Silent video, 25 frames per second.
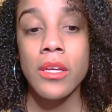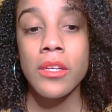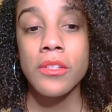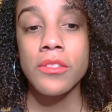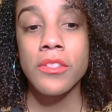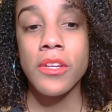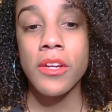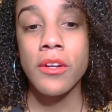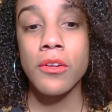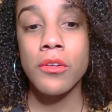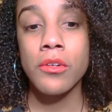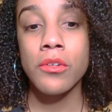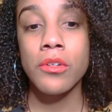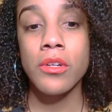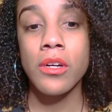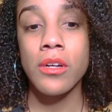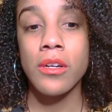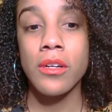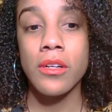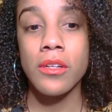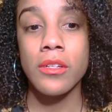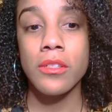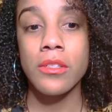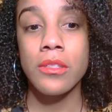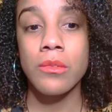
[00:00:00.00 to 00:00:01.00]
tarot
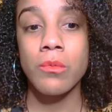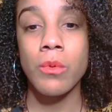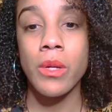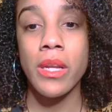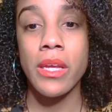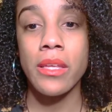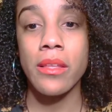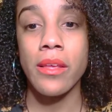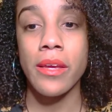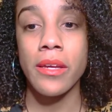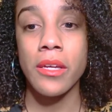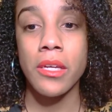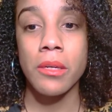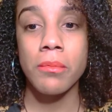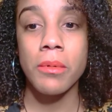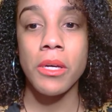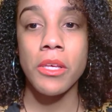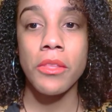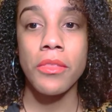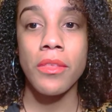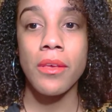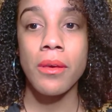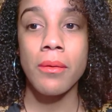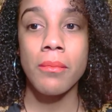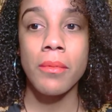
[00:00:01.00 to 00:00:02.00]
cards, what I like
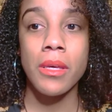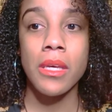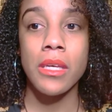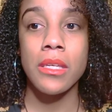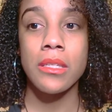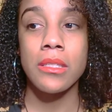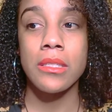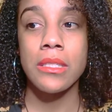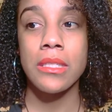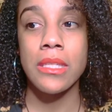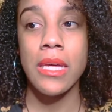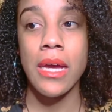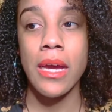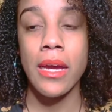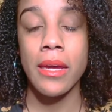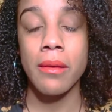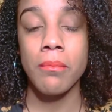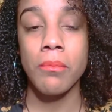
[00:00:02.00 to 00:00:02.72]
about them is that,